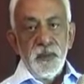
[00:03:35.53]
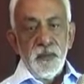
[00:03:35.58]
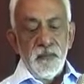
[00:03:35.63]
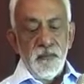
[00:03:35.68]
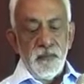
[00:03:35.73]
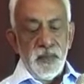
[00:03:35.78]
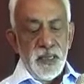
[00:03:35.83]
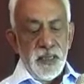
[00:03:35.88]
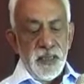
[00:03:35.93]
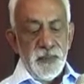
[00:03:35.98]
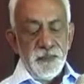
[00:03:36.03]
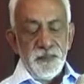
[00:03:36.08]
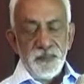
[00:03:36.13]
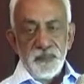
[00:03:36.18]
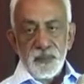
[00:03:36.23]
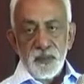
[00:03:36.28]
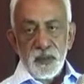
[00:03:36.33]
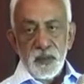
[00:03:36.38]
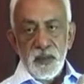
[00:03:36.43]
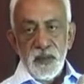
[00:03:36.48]
by
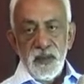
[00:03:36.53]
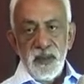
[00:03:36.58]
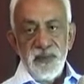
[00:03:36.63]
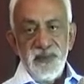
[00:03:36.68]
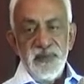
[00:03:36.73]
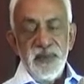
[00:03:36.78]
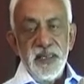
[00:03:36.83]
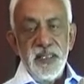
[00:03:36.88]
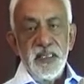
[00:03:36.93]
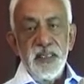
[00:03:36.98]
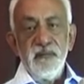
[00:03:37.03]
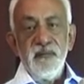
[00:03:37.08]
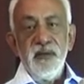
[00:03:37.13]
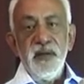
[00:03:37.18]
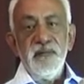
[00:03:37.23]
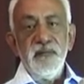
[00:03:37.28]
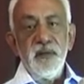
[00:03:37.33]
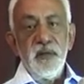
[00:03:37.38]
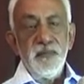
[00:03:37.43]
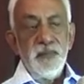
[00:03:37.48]
executive
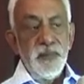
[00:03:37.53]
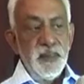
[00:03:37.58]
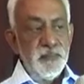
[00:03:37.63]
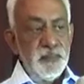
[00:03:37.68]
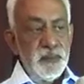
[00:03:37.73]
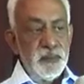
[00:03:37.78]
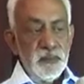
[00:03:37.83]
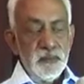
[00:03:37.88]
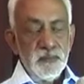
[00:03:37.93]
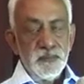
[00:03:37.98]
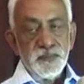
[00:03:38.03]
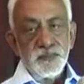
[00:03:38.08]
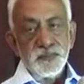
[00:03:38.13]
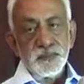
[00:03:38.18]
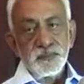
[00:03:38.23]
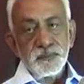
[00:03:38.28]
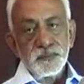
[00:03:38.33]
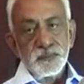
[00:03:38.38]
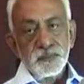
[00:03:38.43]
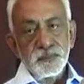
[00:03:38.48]
level people,
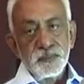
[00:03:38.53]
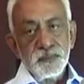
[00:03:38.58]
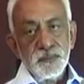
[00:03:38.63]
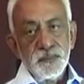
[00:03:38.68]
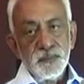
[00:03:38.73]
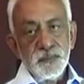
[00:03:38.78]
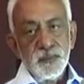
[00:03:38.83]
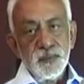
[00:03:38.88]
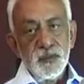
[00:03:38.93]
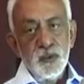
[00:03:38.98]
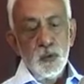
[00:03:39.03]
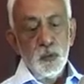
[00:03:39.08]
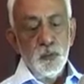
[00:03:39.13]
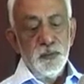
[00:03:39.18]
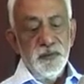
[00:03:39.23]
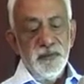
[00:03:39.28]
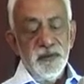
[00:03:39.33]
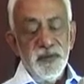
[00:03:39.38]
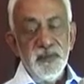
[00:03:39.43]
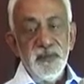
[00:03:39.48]

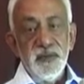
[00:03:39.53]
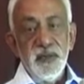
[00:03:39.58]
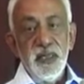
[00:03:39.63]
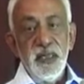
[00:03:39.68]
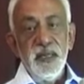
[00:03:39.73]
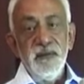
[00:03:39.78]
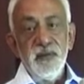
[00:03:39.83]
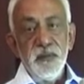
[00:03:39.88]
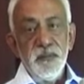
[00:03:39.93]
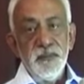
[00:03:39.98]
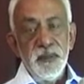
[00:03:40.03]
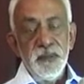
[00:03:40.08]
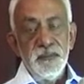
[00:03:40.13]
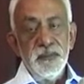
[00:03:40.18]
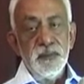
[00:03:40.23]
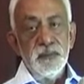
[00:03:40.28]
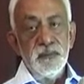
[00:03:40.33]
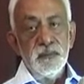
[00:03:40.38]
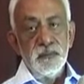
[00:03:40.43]
supervisory level people.